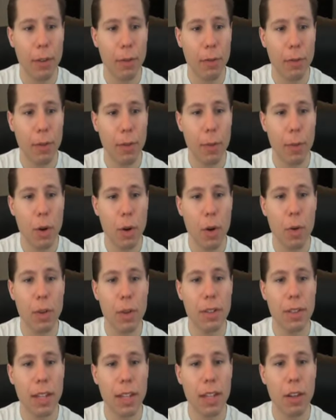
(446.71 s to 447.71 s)
From who
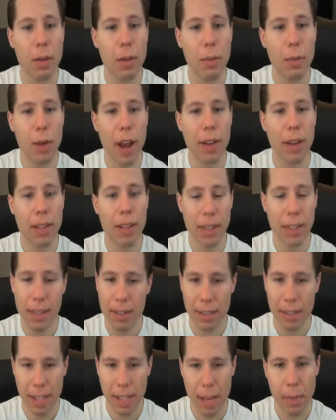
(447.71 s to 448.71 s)
is D'Lo Brown in the
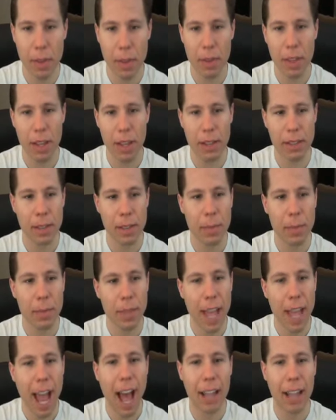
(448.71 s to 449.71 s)
scheme of things?
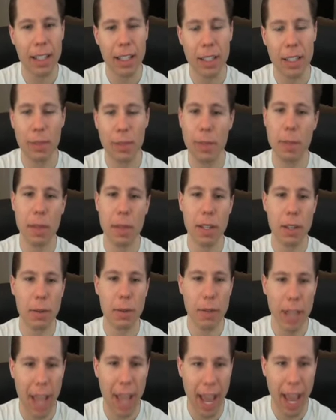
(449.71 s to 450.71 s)
Alex from the
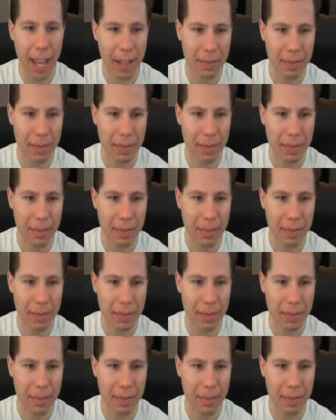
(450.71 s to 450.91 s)
UK.